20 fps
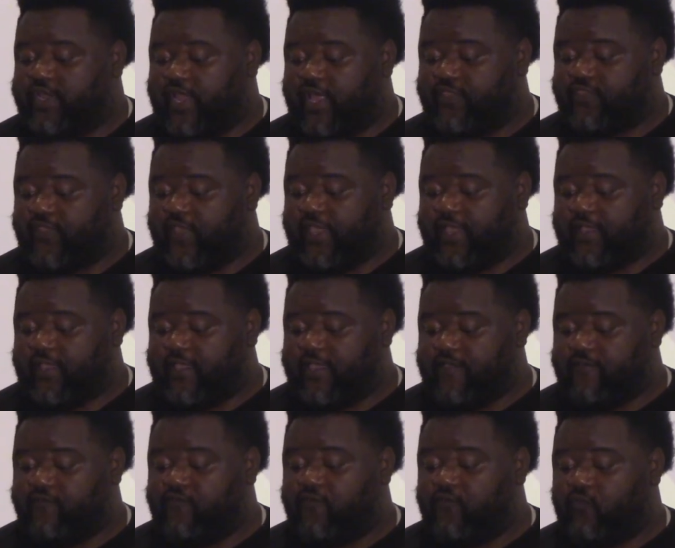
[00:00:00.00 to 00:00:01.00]
And I think
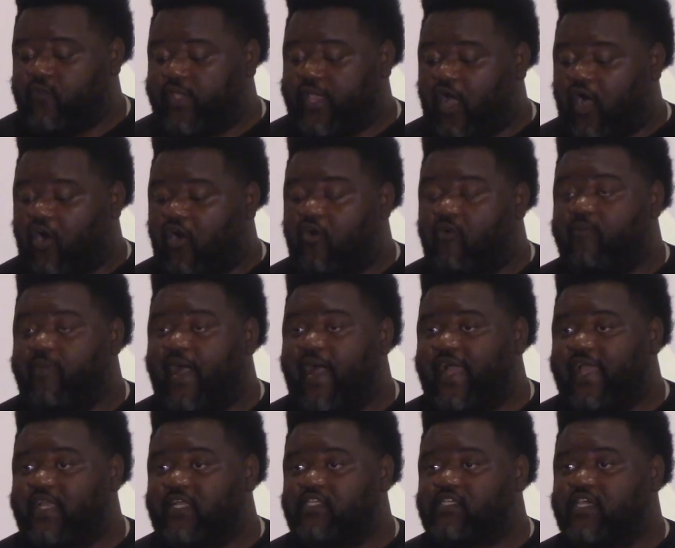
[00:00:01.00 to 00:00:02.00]
if we all
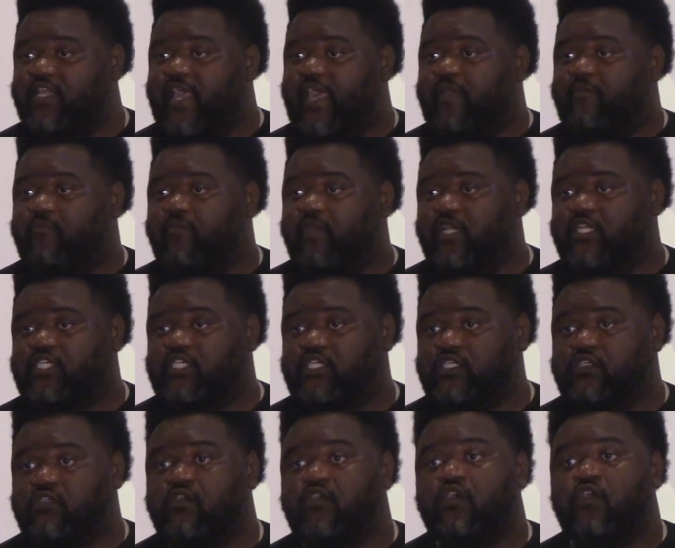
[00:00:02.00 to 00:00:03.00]
buy into that
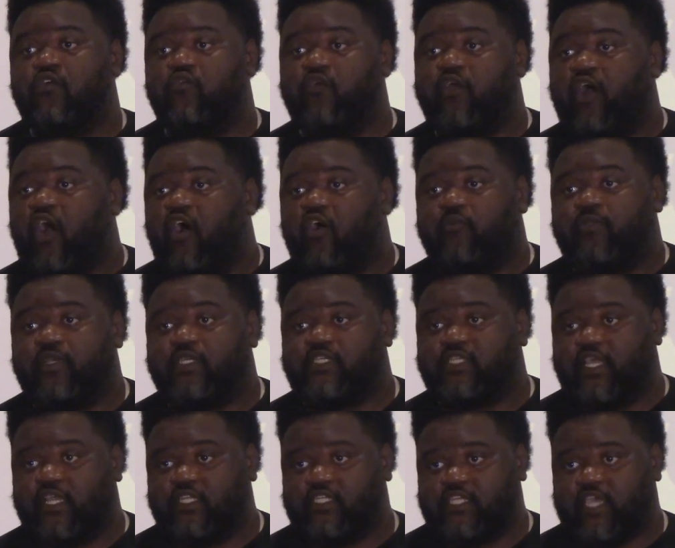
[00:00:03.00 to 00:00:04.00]
mission, we'll all be
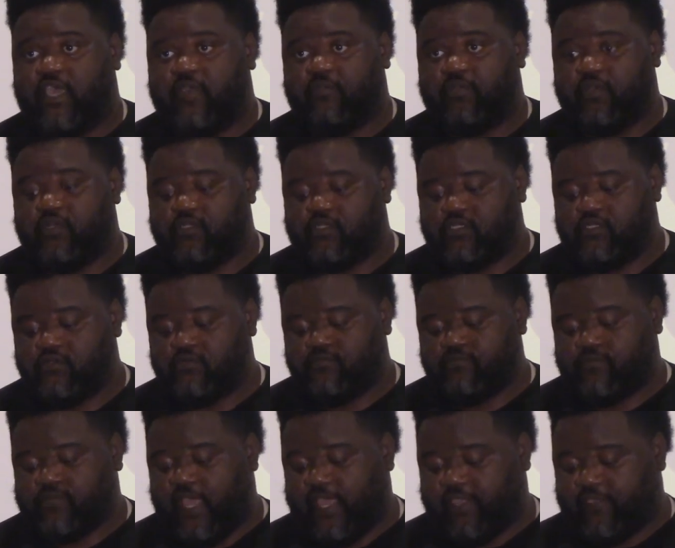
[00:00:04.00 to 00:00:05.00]
state champions.
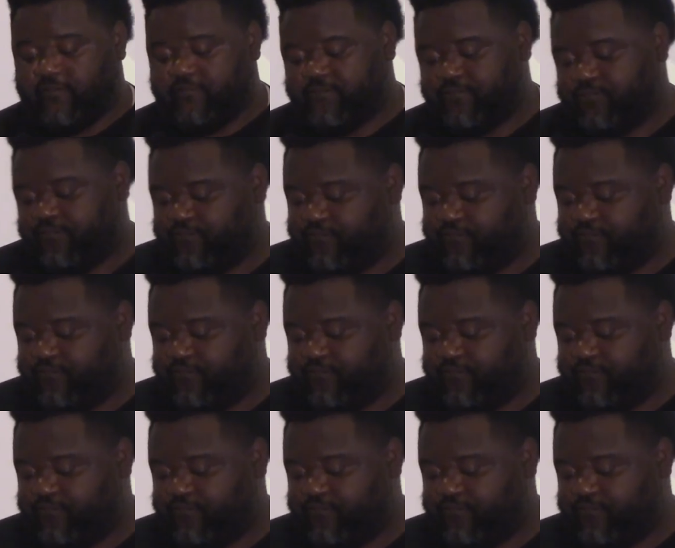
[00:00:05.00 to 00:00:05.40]
Thank you.